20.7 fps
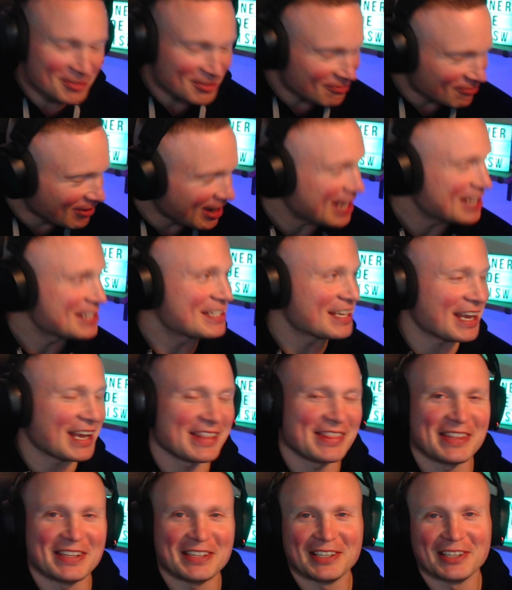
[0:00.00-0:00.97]
Red to
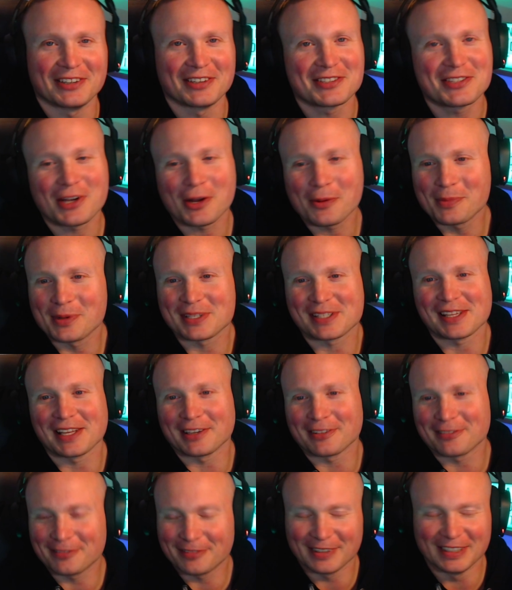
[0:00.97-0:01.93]
end the year. It's almost
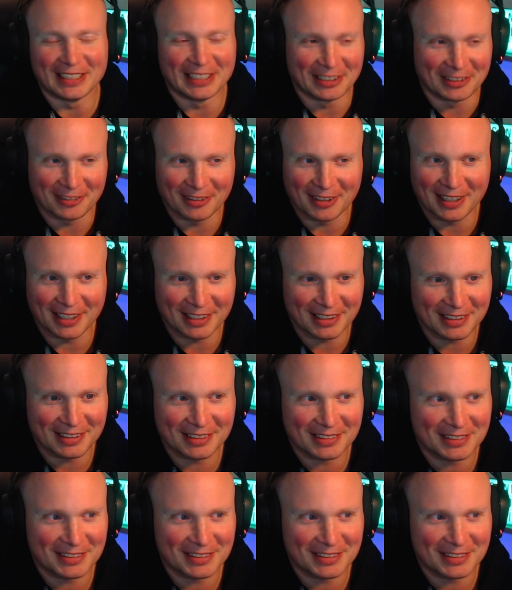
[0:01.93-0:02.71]
like fitting, right?